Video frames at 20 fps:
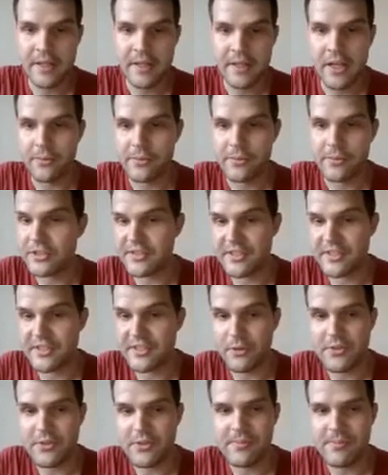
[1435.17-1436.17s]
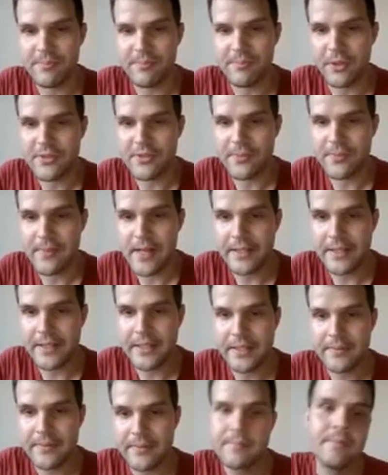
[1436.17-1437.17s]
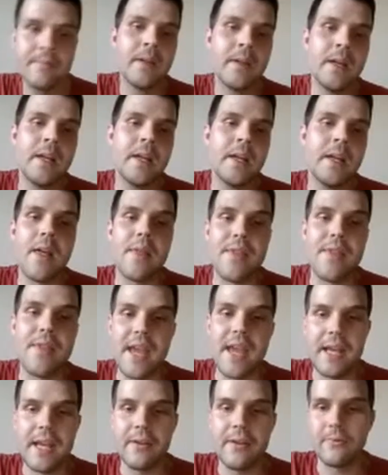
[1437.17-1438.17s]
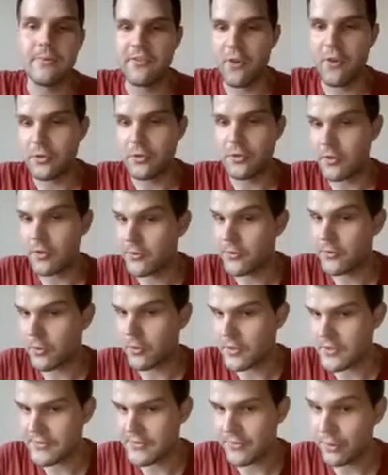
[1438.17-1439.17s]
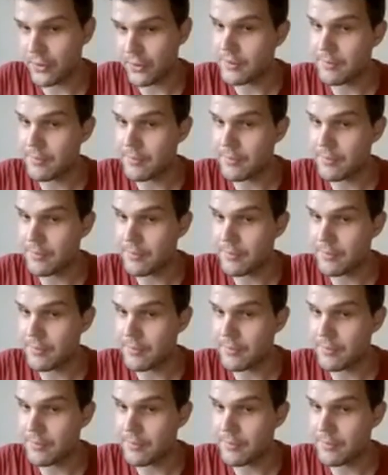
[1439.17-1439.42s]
which is this bottom, bottom line here. They vote, of course, for the